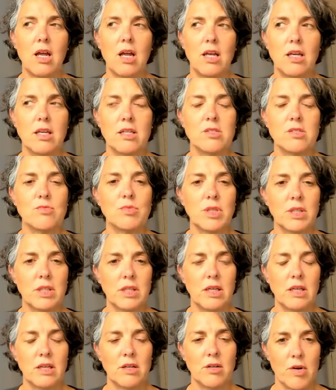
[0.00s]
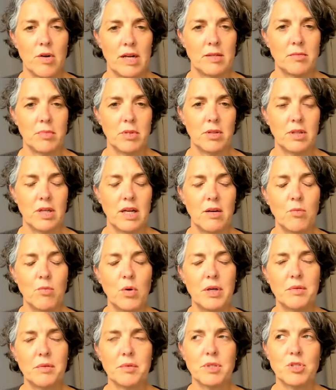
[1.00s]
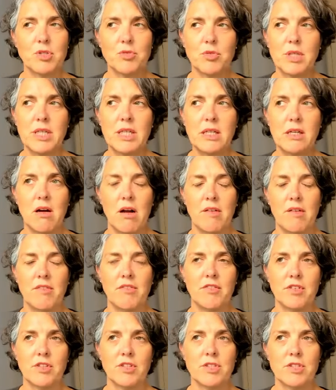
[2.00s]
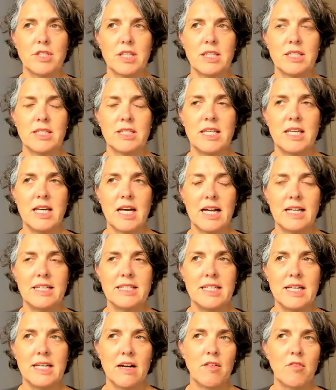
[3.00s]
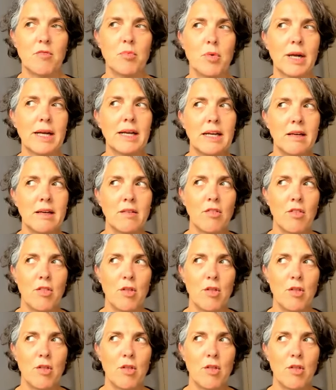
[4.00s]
is really incredible. And what a retreat offers is the idea of bringing